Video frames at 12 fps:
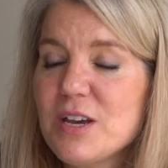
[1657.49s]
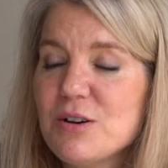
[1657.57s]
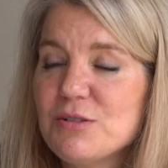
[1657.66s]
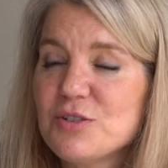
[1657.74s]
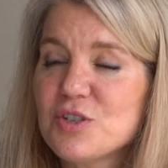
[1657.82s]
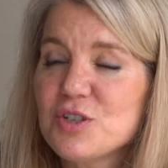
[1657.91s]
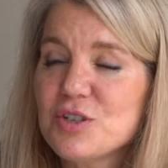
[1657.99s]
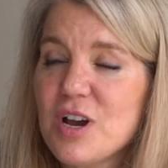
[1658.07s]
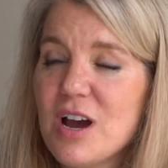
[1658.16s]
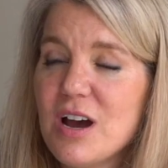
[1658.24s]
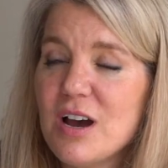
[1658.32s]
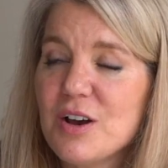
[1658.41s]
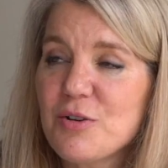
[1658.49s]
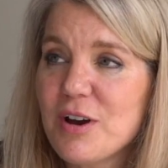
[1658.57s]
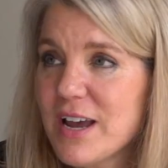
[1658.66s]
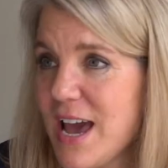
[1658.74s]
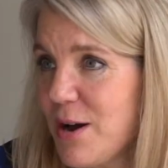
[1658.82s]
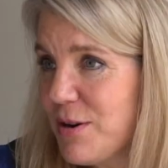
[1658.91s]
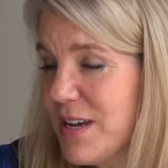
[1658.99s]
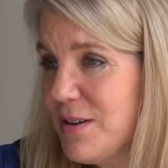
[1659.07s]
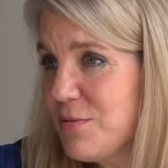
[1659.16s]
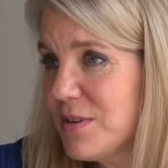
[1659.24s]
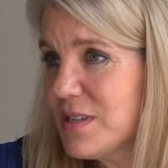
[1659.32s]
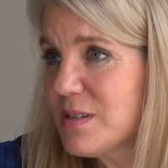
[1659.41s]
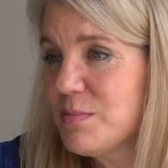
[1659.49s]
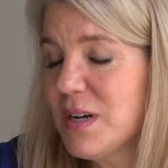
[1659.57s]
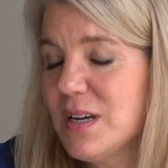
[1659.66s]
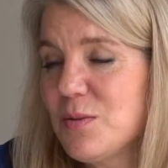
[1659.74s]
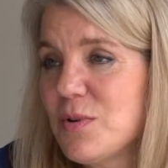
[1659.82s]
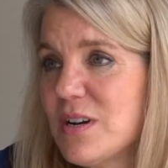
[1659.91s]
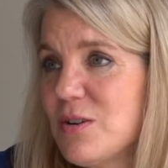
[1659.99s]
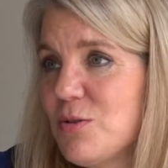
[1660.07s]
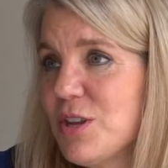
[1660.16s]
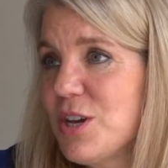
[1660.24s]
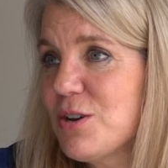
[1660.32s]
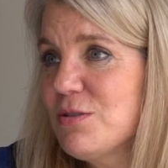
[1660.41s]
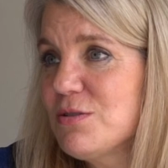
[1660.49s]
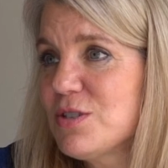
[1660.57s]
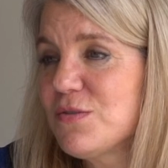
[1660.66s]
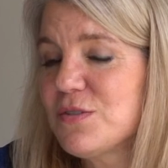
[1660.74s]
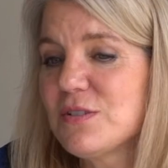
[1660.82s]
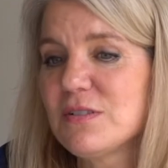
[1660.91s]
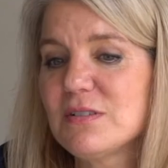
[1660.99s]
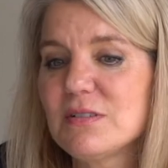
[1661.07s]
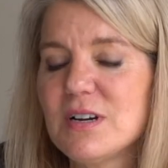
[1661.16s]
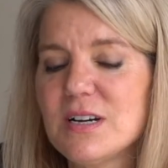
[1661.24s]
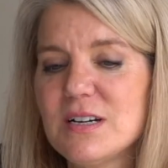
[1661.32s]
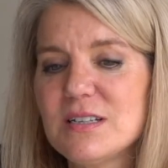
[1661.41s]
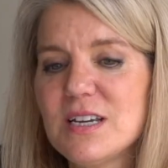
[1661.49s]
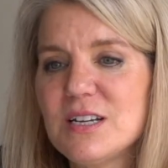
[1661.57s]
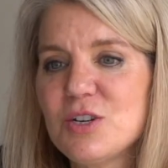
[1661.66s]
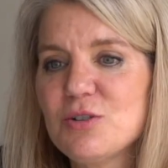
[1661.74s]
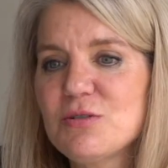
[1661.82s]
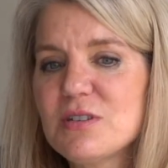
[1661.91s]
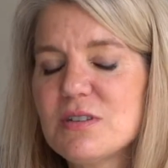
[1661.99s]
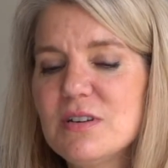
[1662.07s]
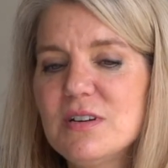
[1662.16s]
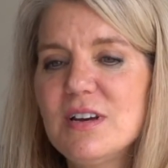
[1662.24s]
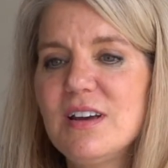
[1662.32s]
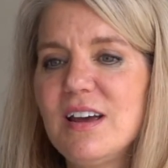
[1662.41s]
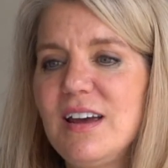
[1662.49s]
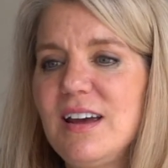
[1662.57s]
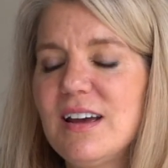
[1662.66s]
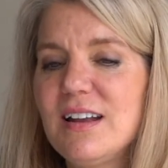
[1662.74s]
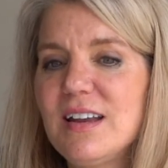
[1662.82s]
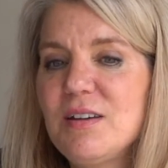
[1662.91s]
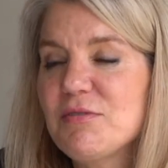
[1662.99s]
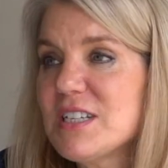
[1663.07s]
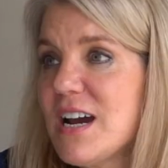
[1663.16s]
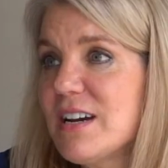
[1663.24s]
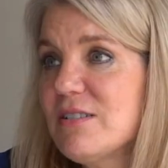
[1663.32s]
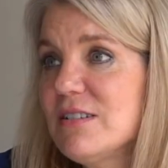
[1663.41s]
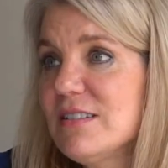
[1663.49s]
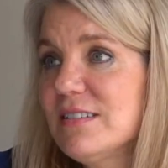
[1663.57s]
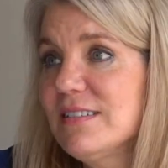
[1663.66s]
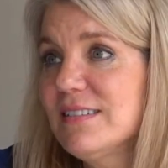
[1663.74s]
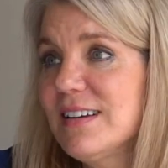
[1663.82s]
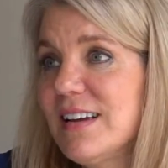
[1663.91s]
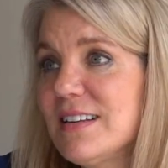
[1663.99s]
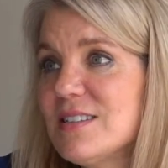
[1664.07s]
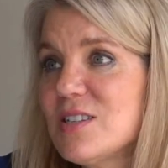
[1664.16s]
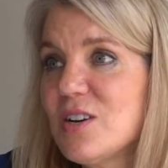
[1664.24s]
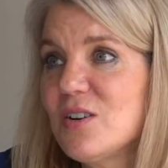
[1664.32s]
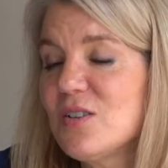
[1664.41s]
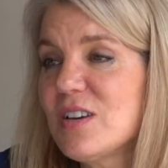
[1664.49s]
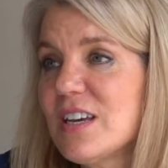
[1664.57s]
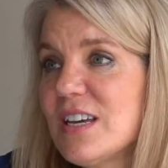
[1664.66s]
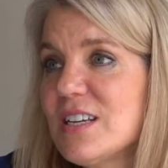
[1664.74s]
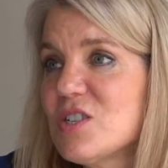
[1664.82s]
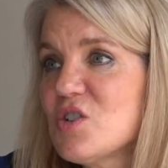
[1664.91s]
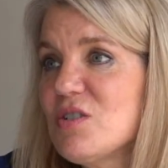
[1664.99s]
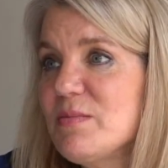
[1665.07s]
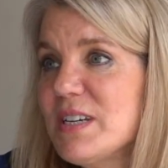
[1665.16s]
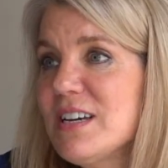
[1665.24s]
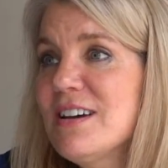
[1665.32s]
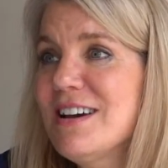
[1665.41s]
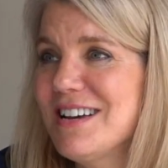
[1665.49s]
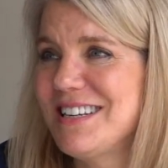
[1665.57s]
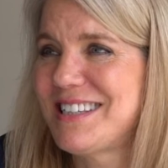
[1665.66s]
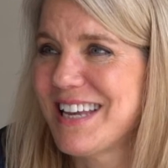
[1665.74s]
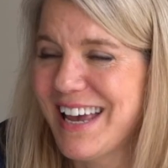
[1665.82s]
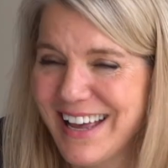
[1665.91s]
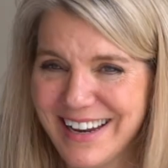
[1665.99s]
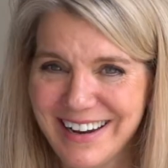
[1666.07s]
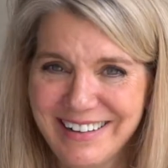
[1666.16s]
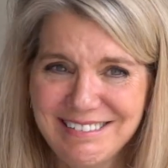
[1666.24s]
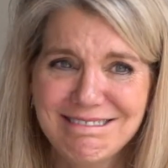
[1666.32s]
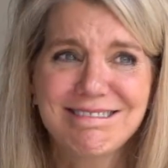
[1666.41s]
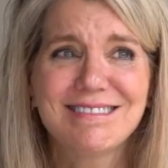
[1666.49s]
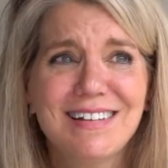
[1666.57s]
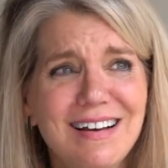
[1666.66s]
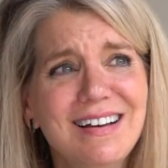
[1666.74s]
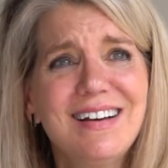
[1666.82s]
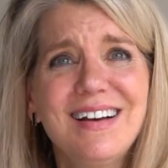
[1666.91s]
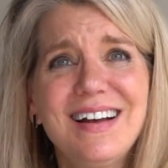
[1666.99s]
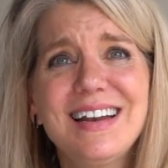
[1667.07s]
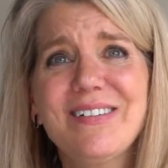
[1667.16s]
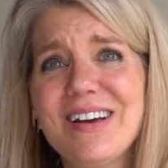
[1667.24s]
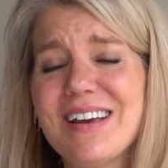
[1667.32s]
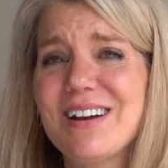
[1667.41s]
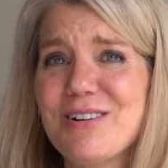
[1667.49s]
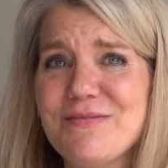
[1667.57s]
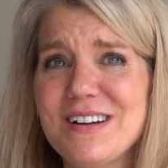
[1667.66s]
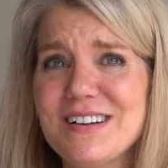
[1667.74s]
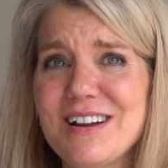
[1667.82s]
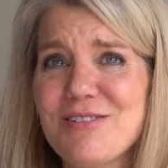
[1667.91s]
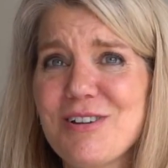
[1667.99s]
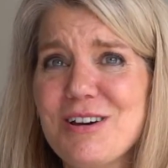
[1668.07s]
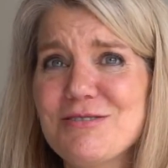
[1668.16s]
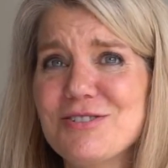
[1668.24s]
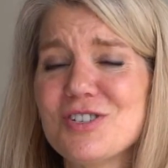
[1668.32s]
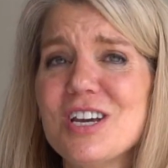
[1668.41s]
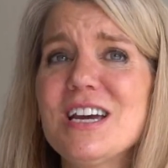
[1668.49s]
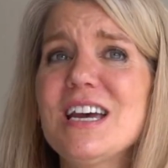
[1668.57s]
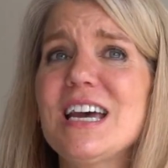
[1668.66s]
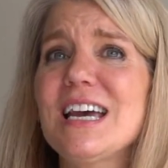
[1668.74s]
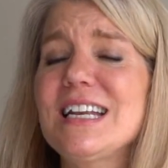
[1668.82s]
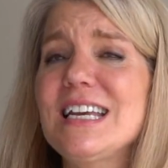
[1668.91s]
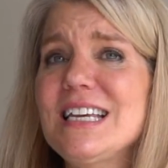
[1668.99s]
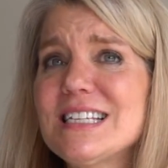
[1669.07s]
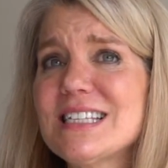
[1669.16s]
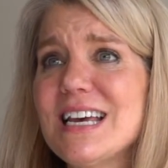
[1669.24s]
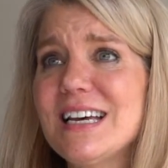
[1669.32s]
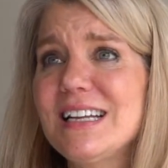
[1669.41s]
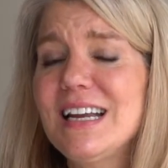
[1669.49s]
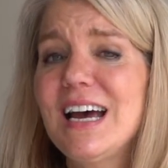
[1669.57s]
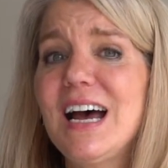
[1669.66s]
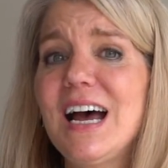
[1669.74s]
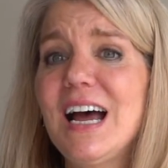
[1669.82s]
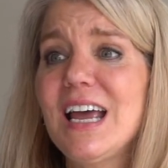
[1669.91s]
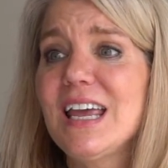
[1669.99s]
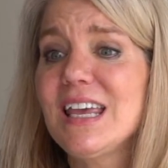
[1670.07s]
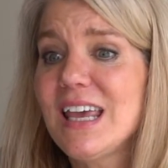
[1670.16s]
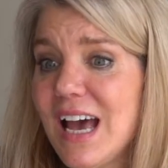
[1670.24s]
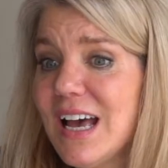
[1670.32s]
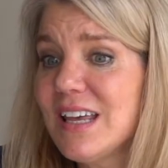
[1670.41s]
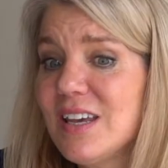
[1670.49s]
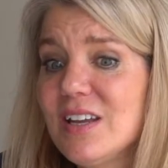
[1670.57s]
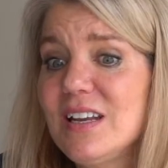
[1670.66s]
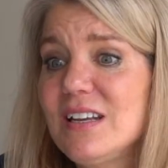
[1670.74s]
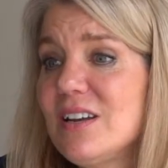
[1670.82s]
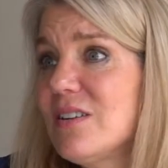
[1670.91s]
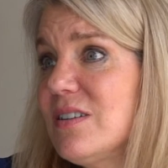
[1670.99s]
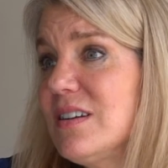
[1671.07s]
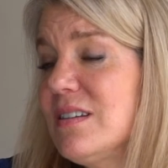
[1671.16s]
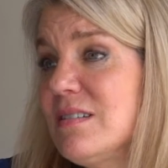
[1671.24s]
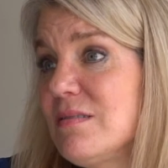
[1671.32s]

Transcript: coach, Craig Howie, was my one and only coach for 10 years, and he retired. And so, kicking and screaming, I said, "Now I got to go find another coach." And he said, "Yeah, you need to go to."